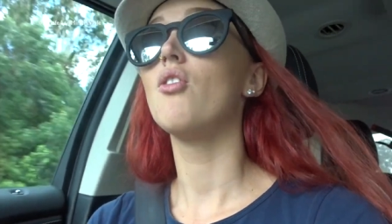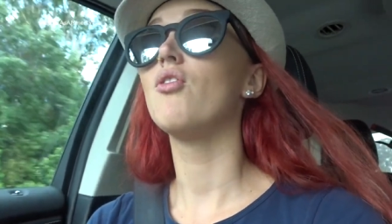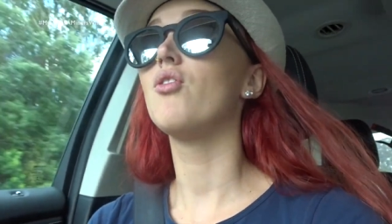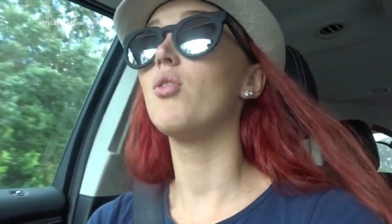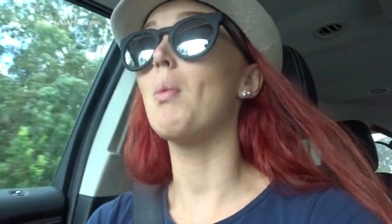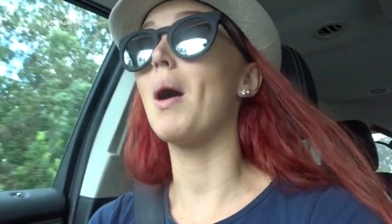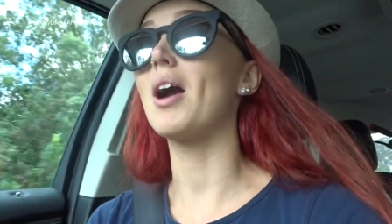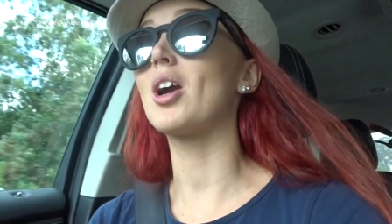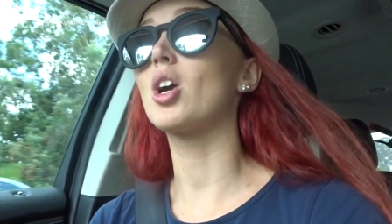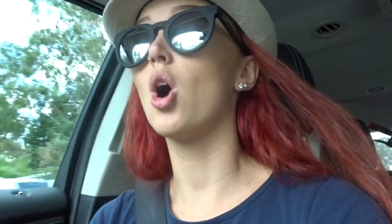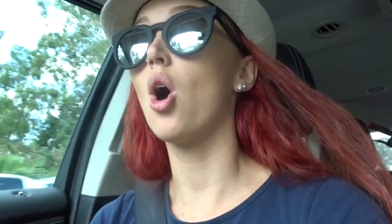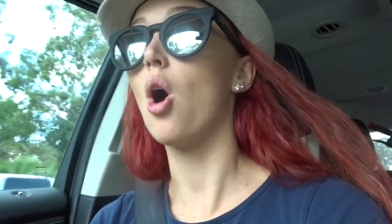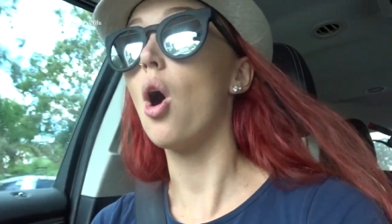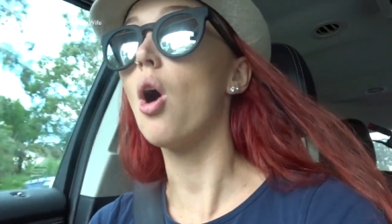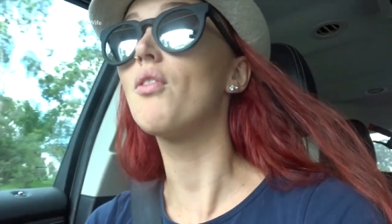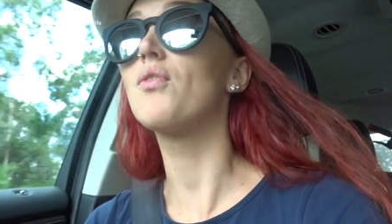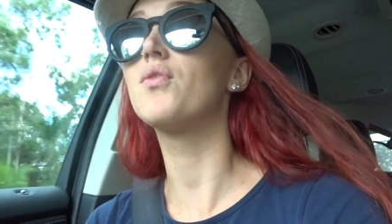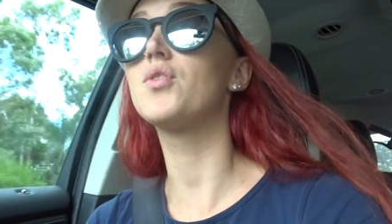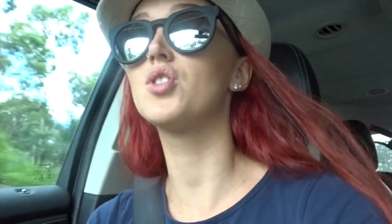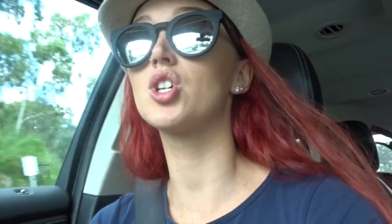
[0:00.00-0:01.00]
for my
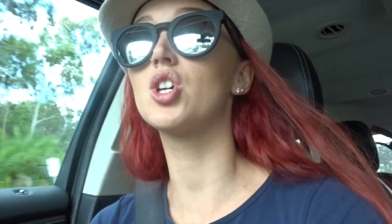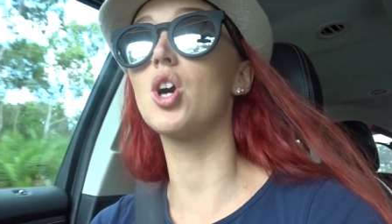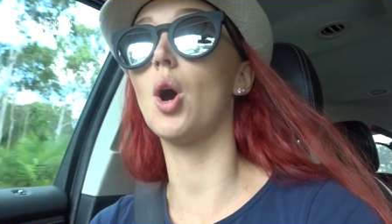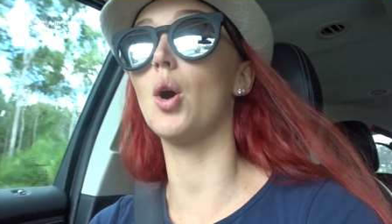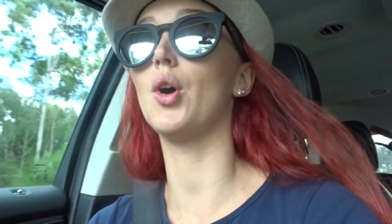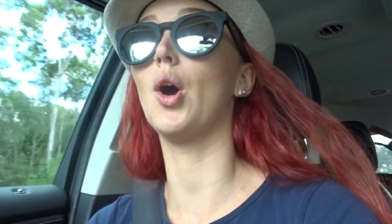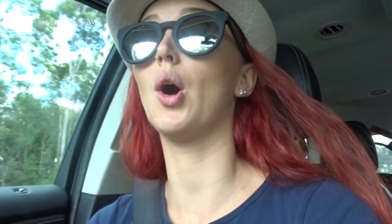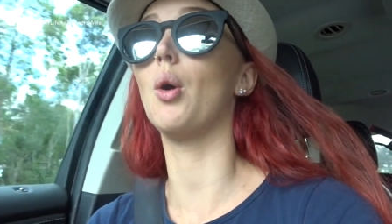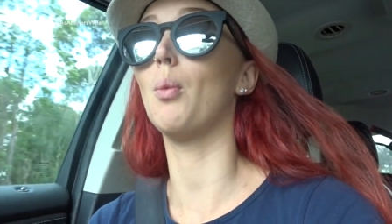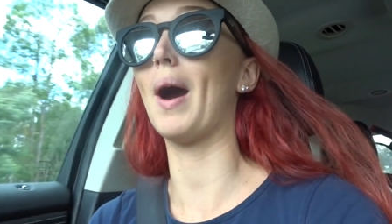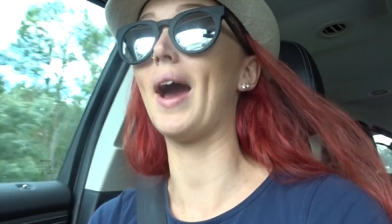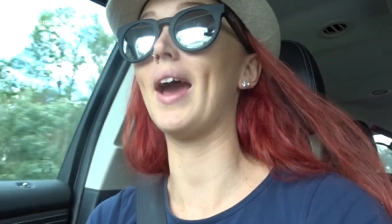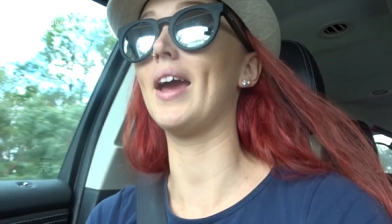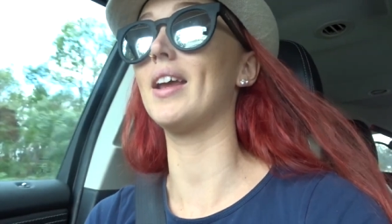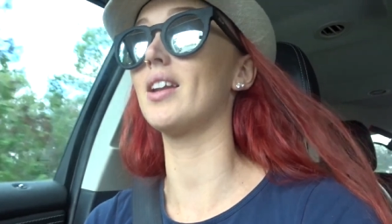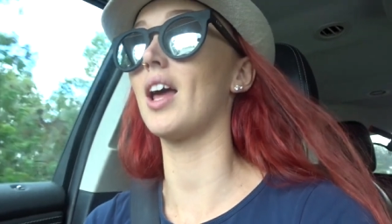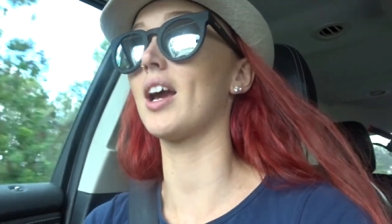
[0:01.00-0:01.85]
cough to go away.